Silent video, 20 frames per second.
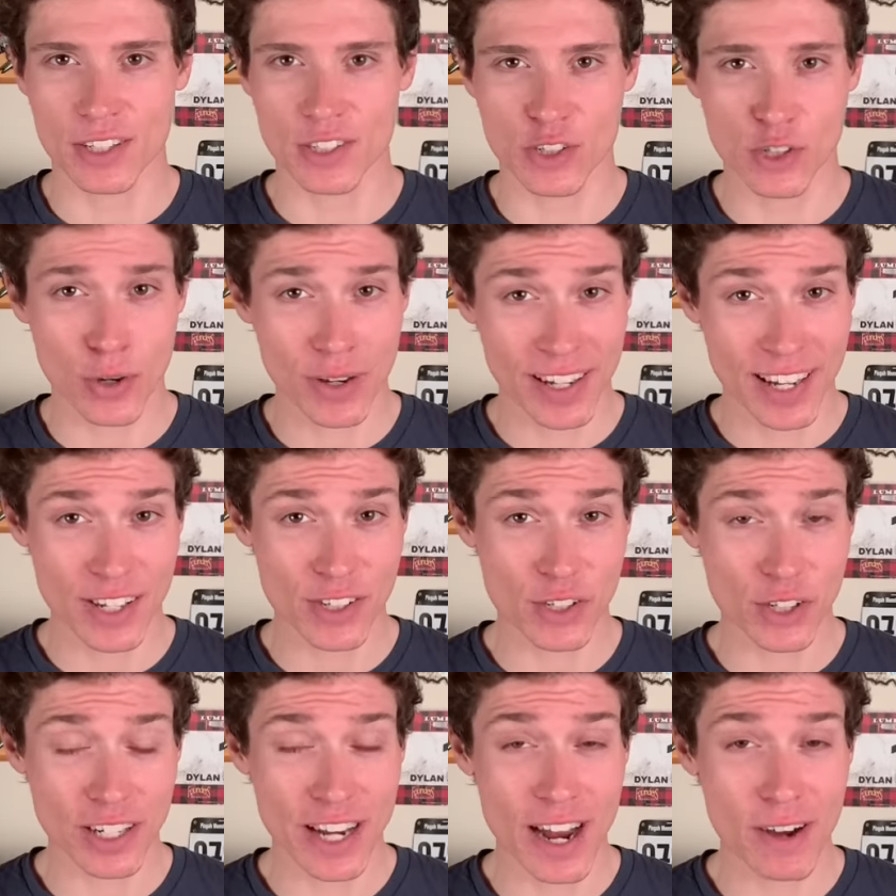So in
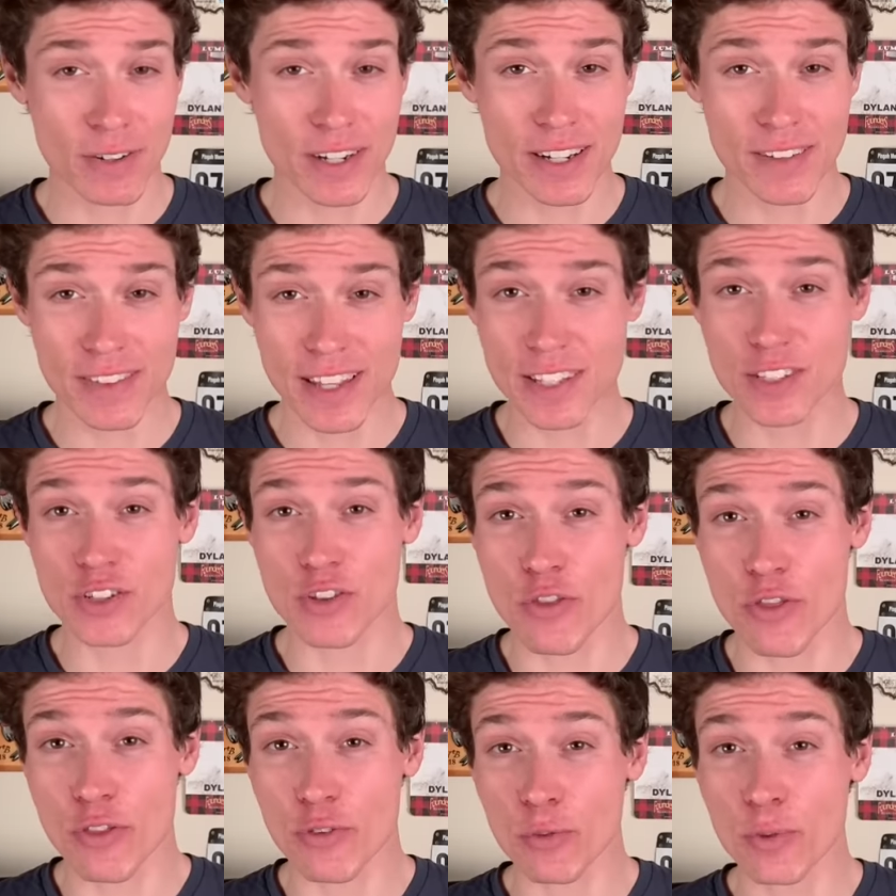case you're counting,
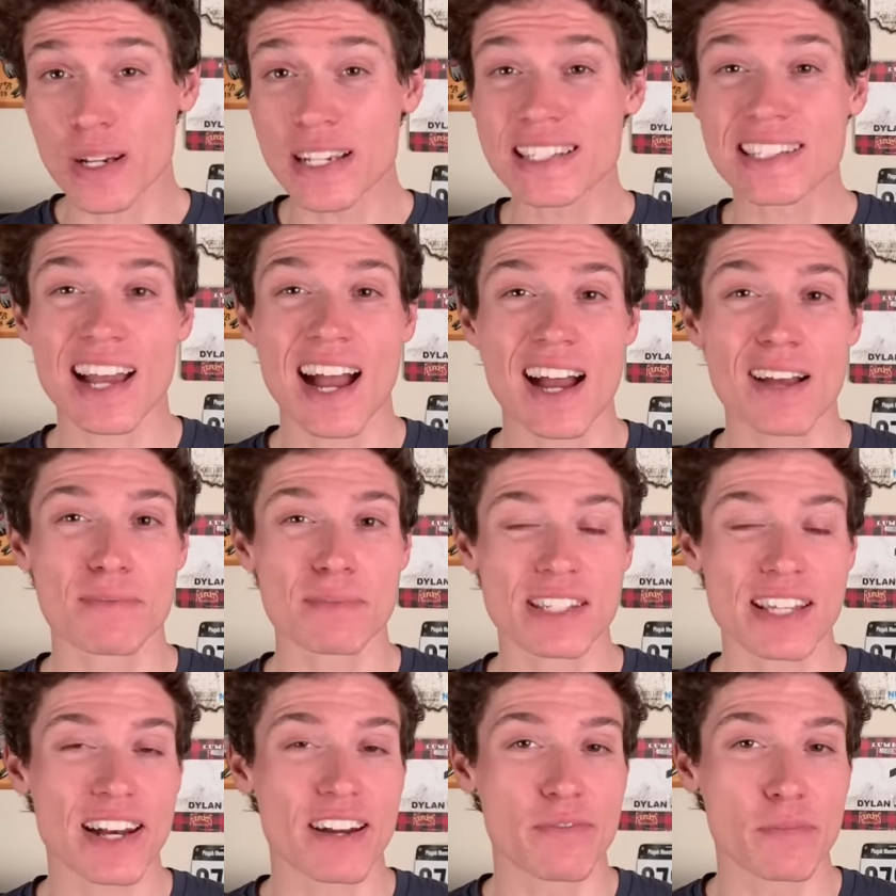that's three
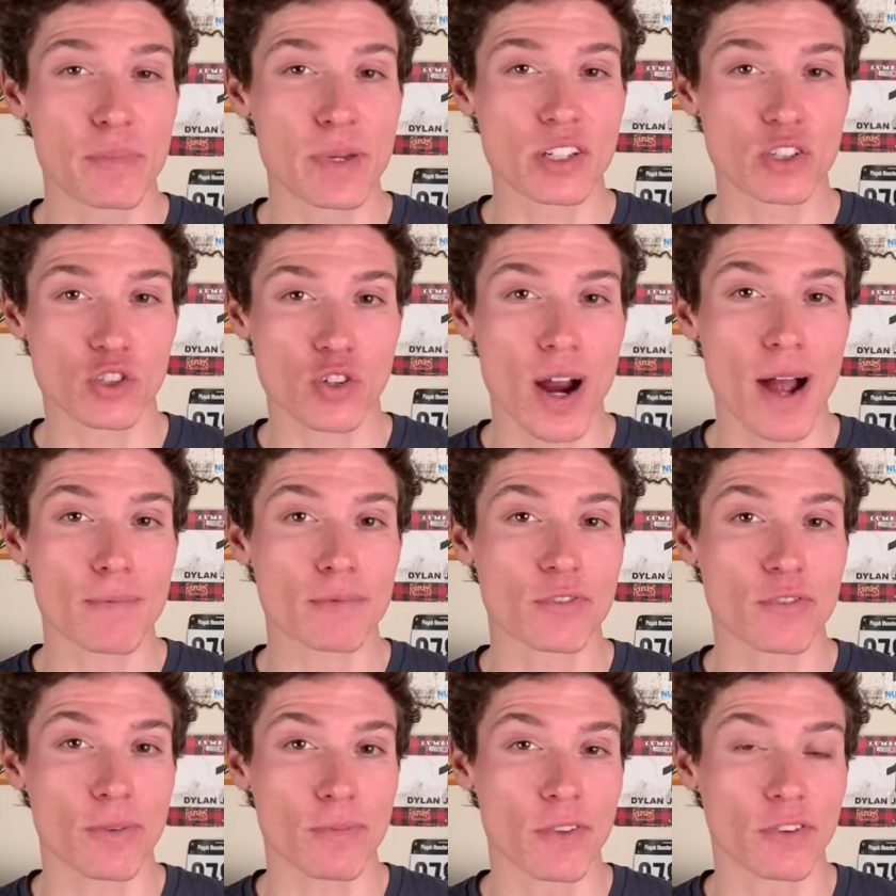times that I've been dropped
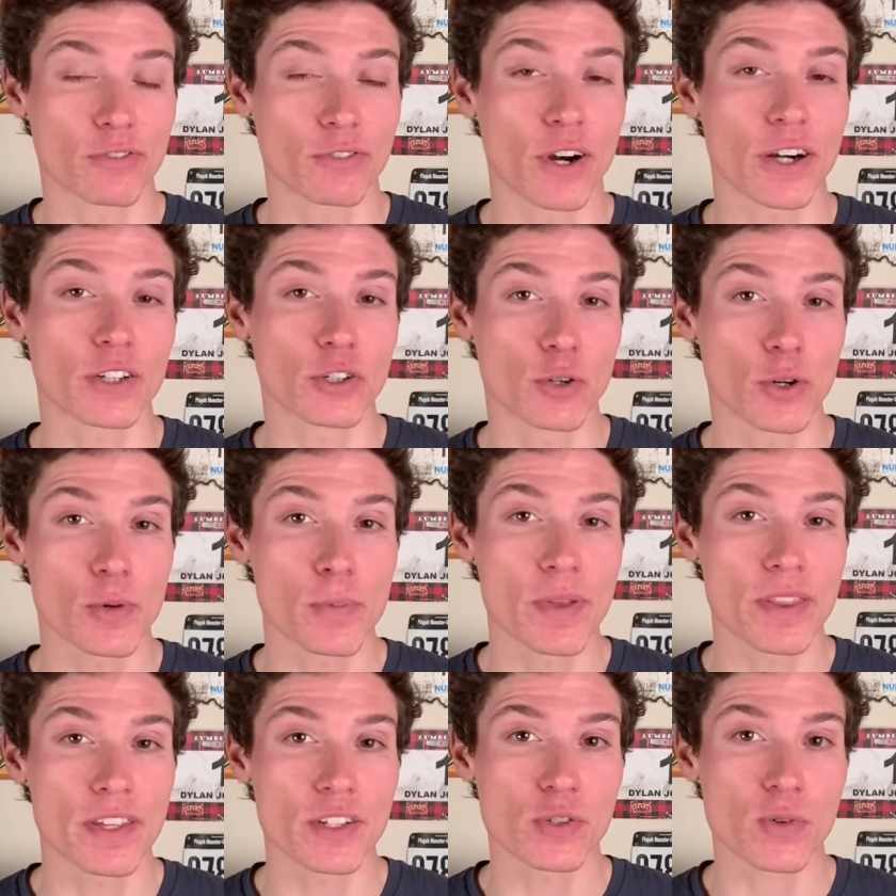from the front
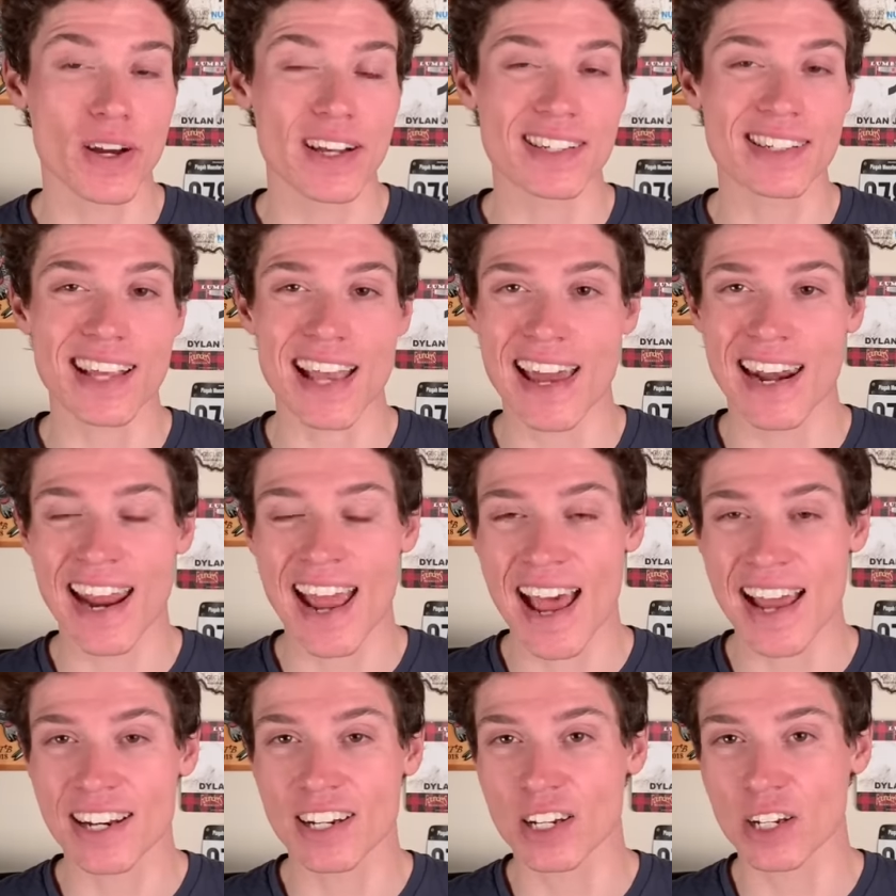group in this race and
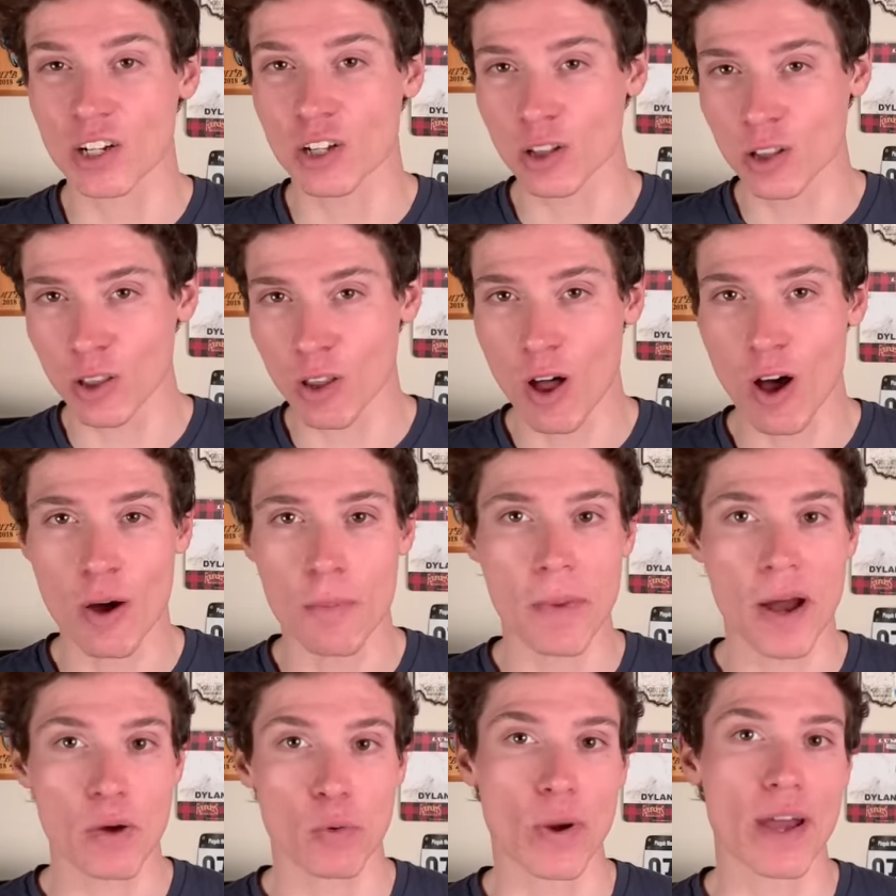had to claw
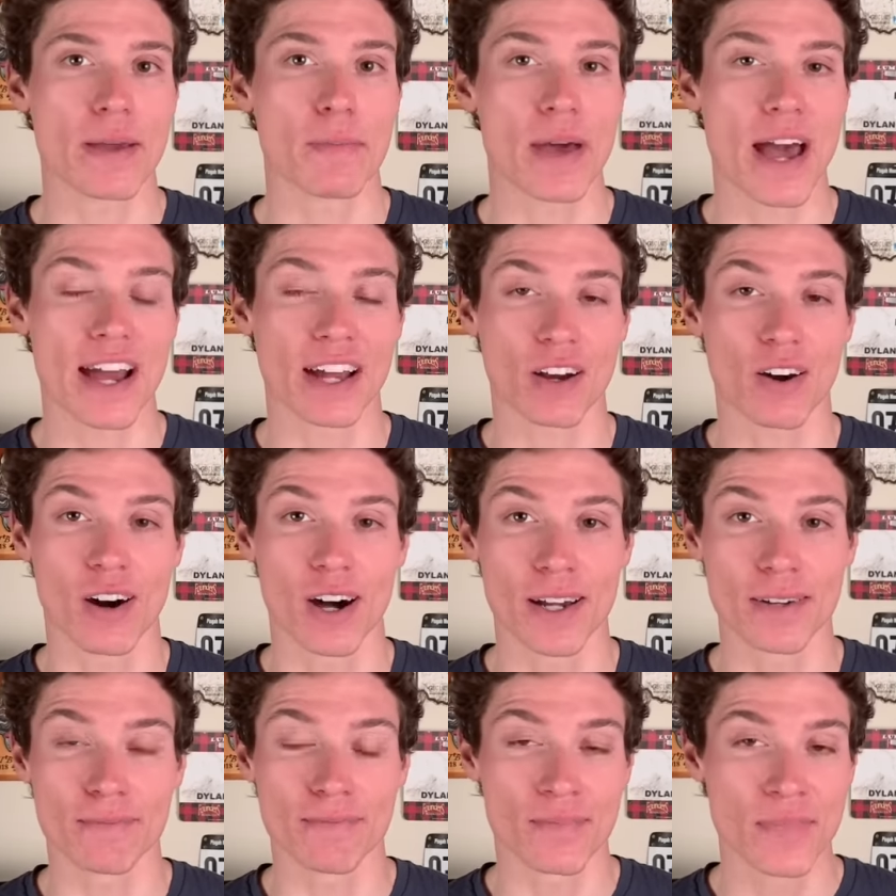my way back
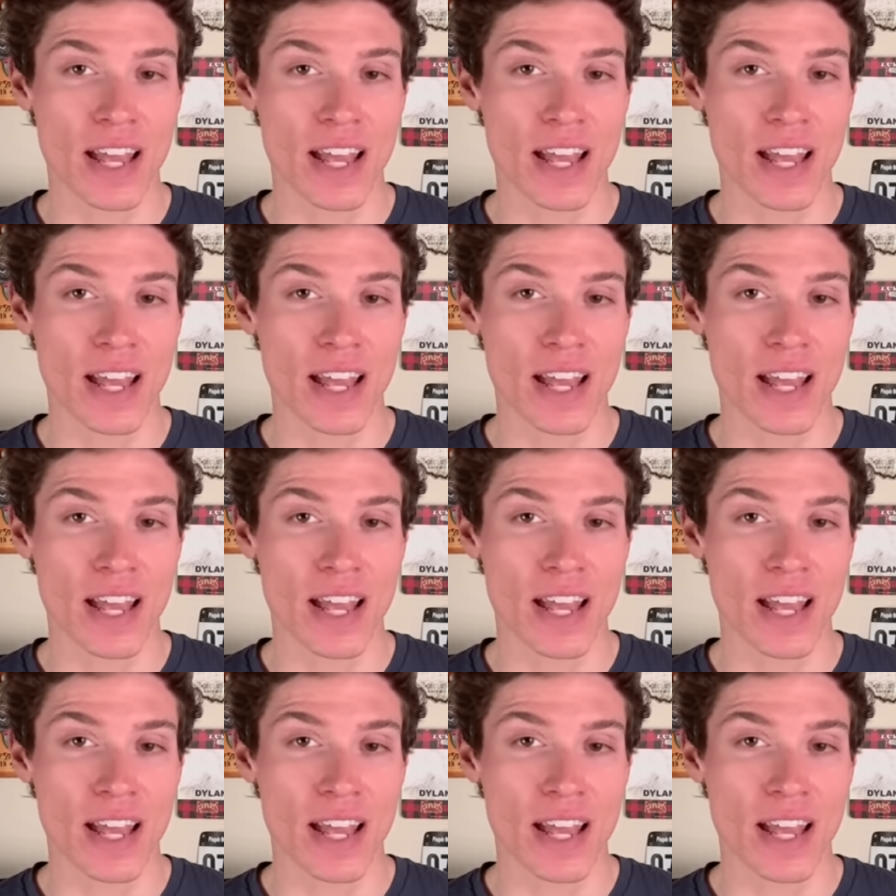on.